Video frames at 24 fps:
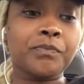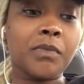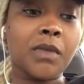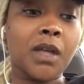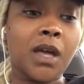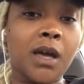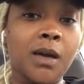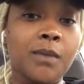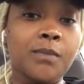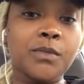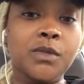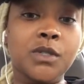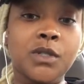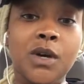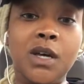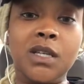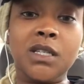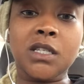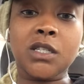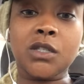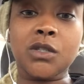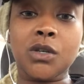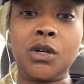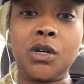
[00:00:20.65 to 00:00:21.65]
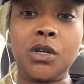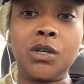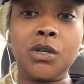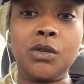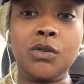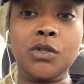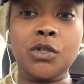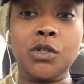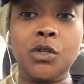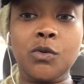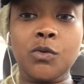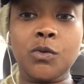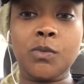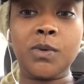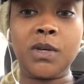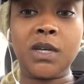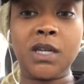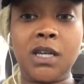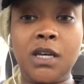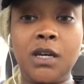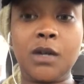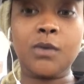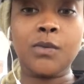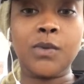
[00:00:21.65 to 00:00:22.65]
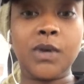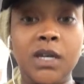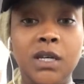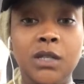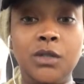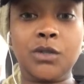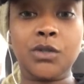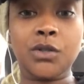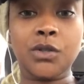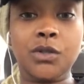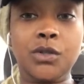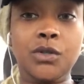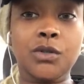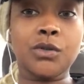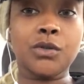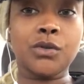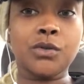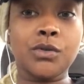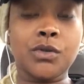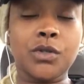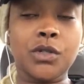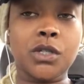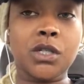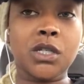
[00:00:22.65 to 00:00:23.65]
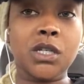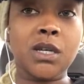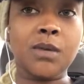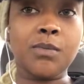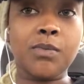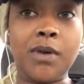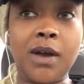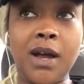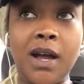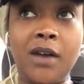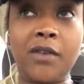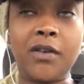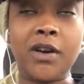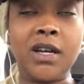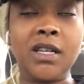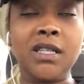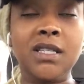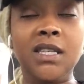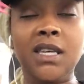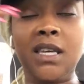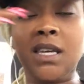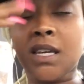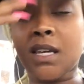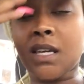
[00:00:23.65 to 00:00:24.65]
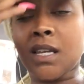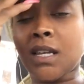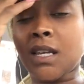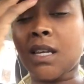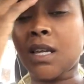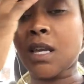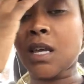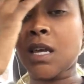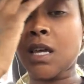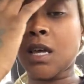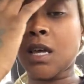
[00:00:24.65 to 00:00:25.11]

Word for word: Um, so I just thought YouTube would be a good way to see a progress and